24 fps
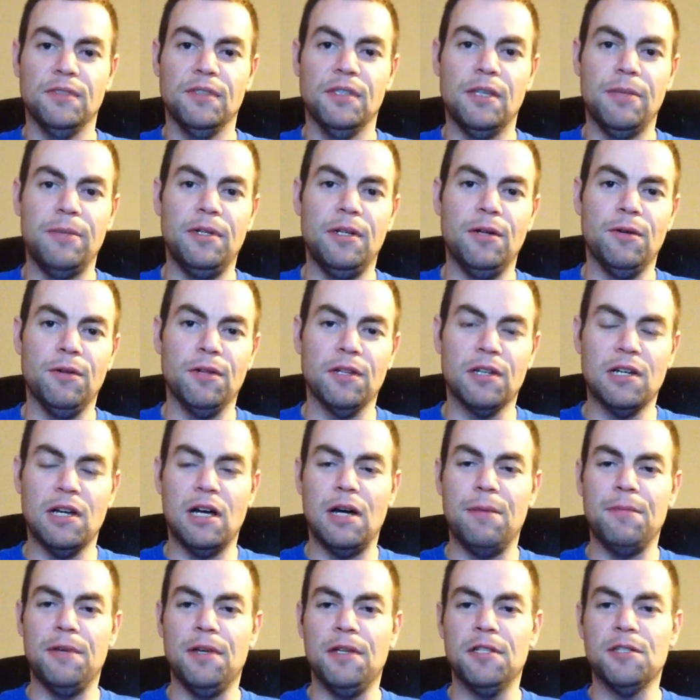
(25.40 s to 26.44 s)
Let me know in the
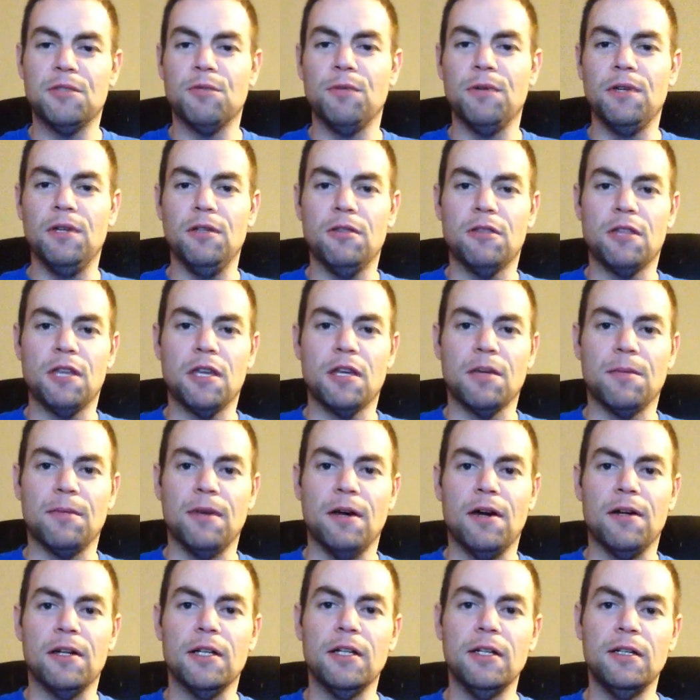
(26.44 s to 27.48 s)
comments what you think
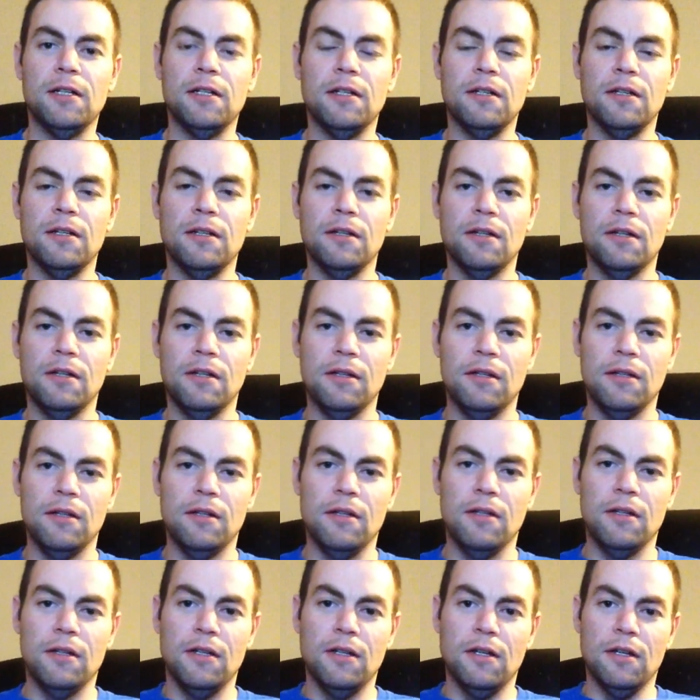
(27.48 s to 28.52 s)
about it.
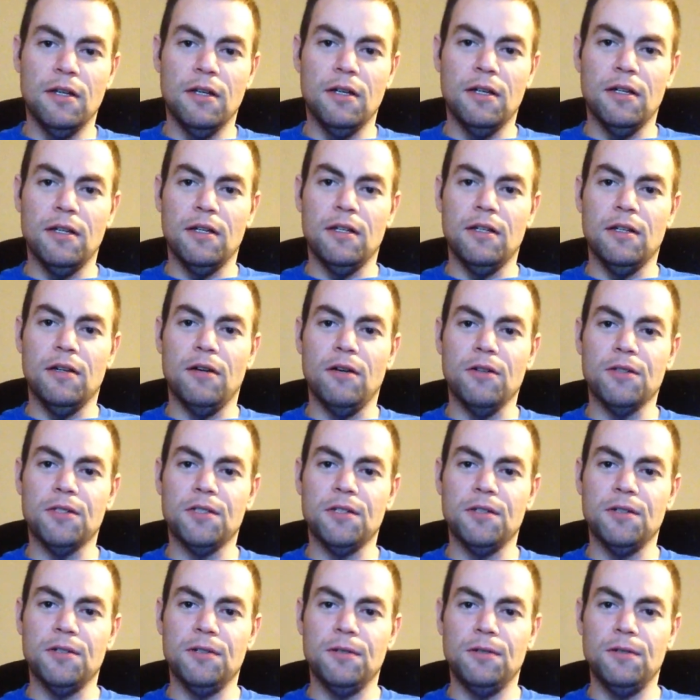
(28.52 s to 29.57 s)

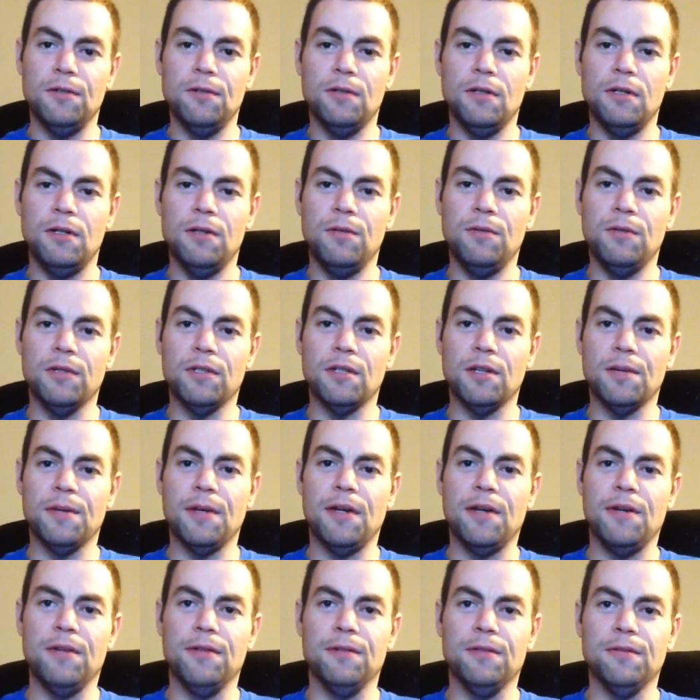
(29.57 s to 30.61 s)
Also, I want to talk
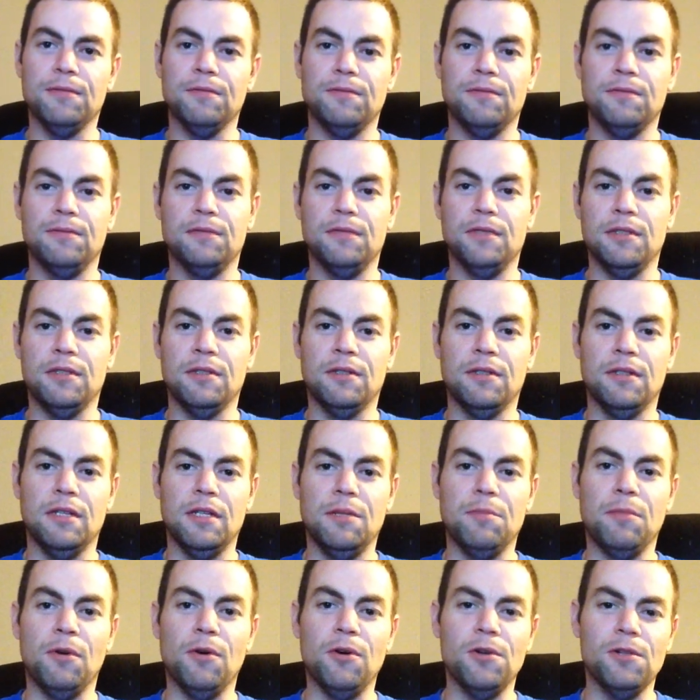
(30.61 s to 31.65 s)
about
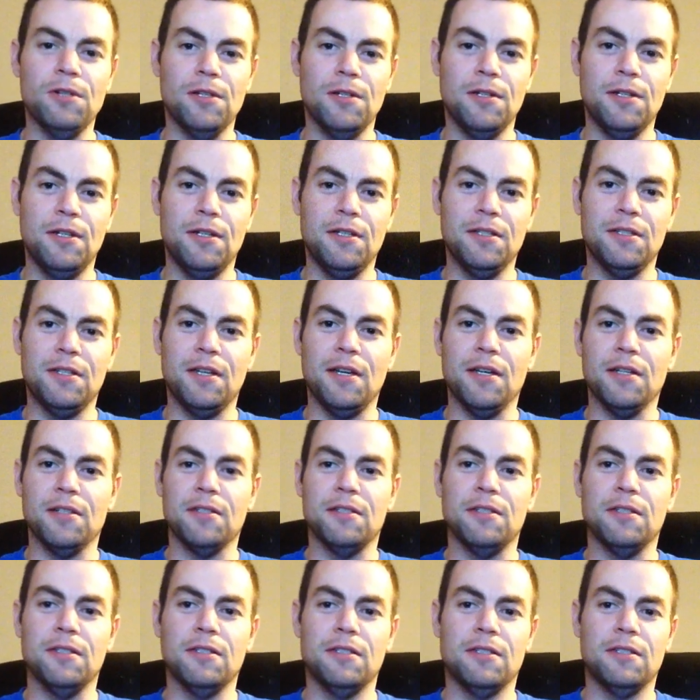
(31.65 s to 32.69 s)
Ebola in
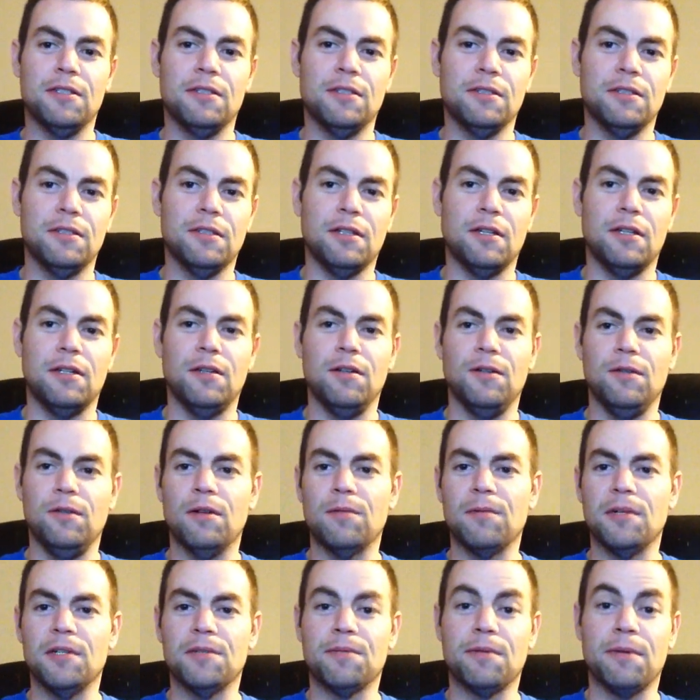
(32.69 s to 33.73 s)
Texas. I know
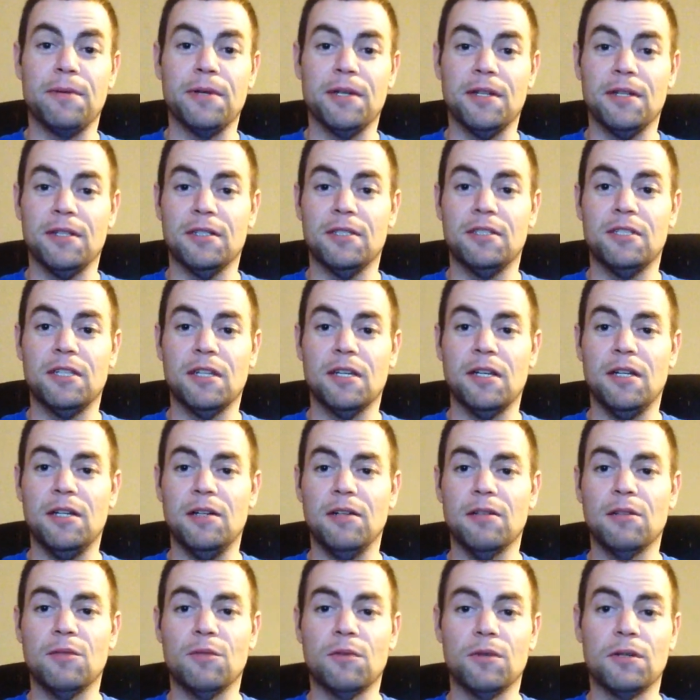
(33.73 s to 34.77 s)
everybody's probably getting sick of
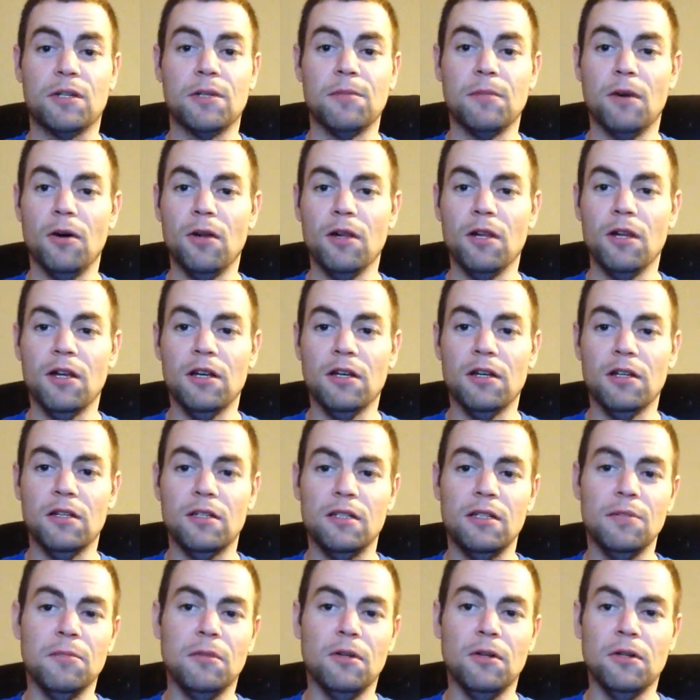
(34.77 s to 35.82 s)
hearing the word Ebola,
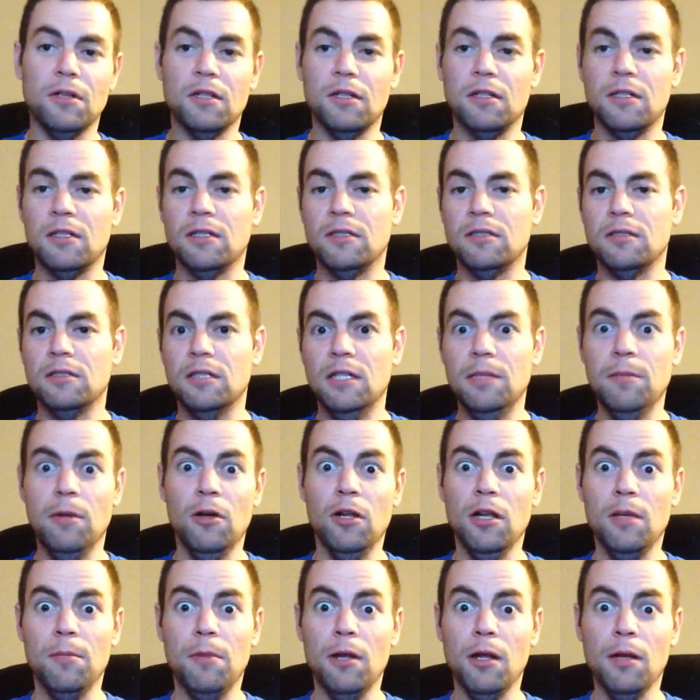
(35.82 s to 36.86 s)
Ebola,
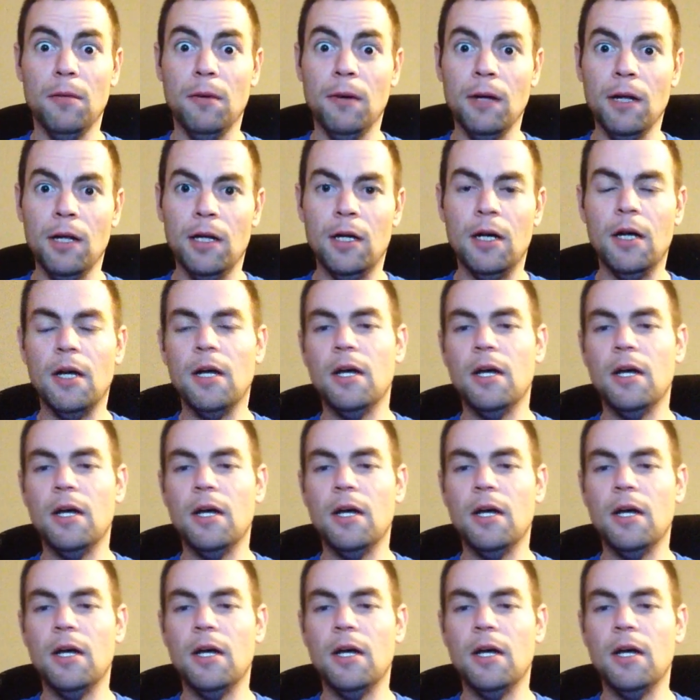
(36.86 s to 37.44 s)
Ebola, Ebola,